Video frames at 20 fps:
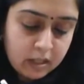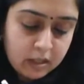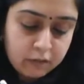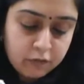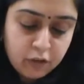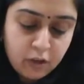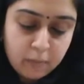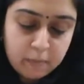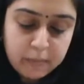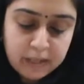
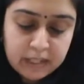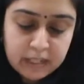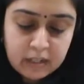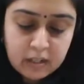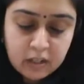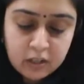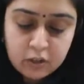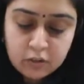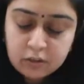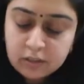if you're a
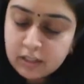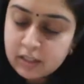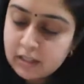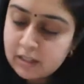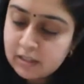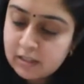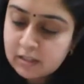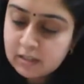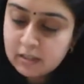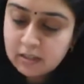beginner to
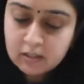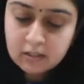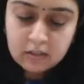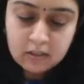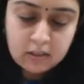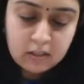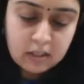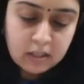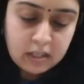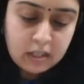this,
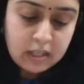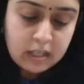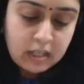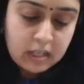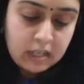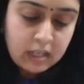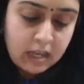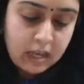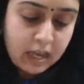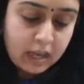
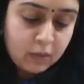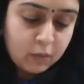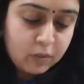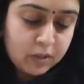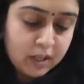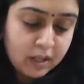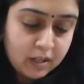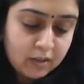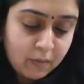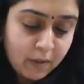I would
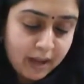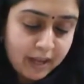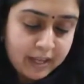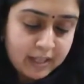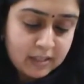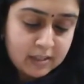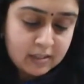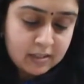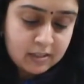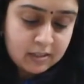
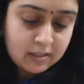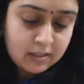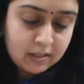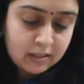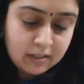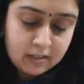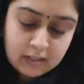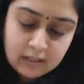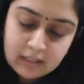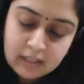advise
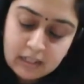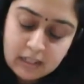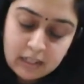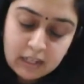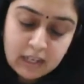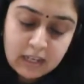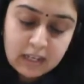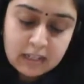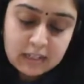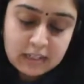
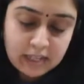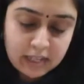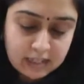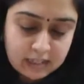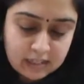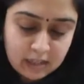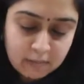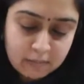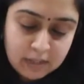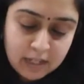take
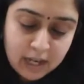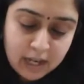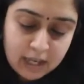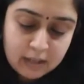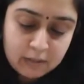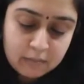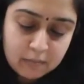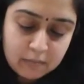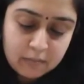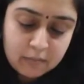some
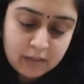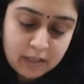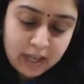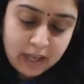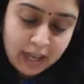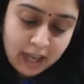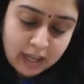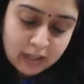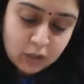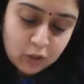time
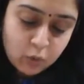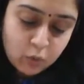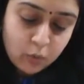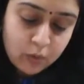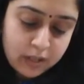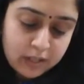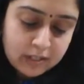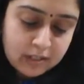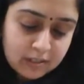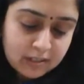and do
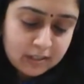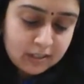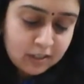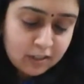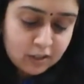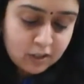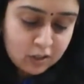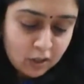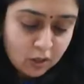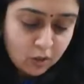it
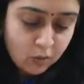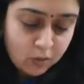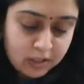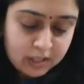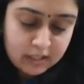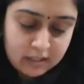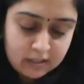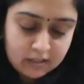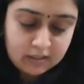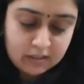
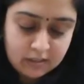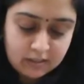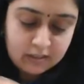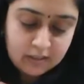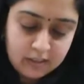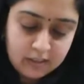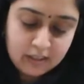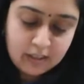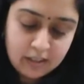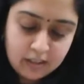slowly
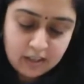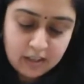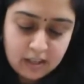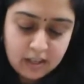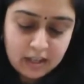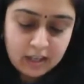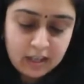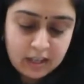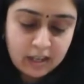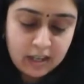
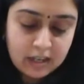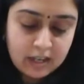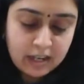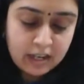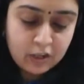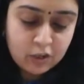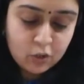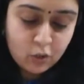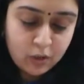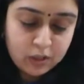and
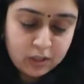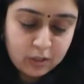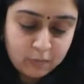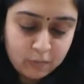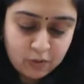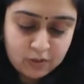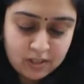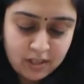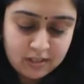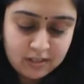enjoy the
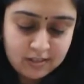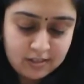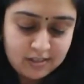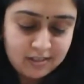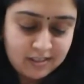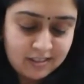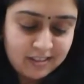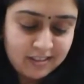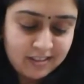process.